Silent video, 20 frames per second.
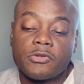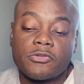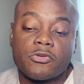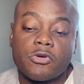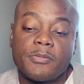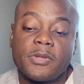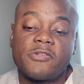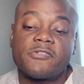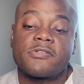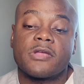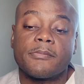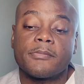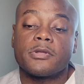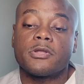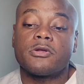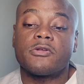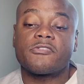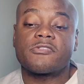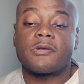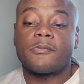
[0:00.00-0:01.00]
It's going to be
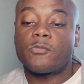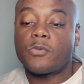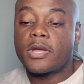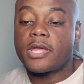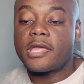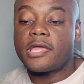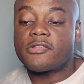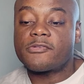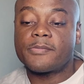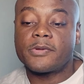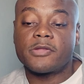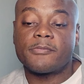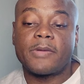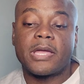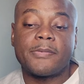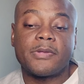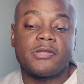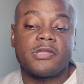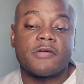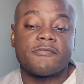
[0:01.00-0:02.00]
similar in some ways, but it
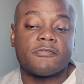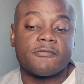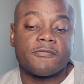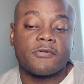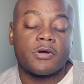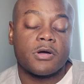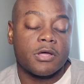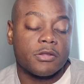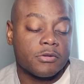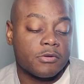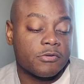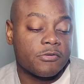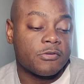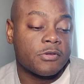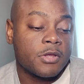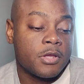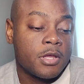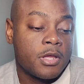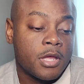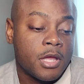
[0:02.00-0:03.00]
may be different for
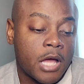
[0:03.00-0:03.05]
others.